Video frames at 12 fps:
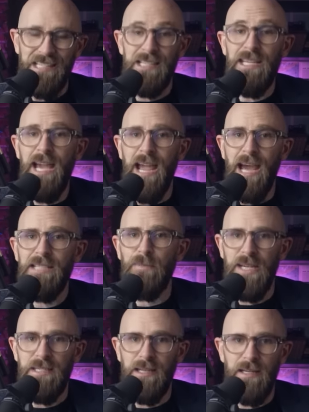A TAS
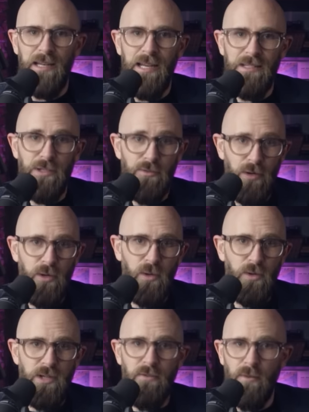basically lets you
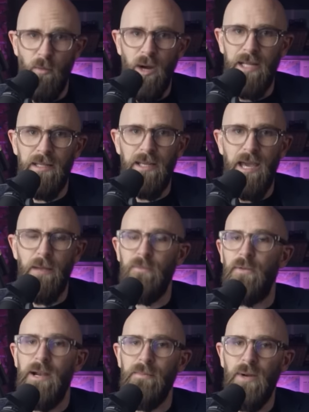record and rewind the game
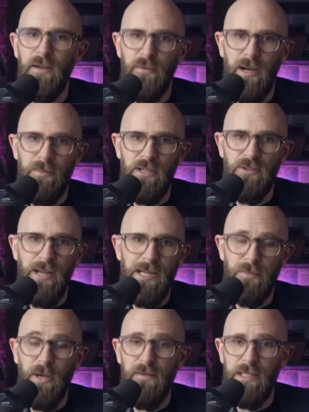frame by frame to create
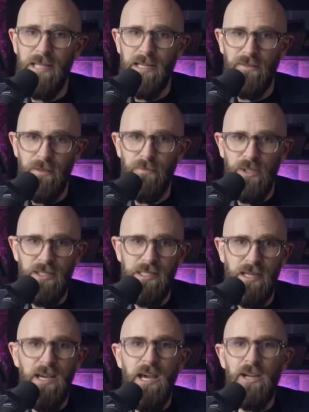a perfect set of inputs to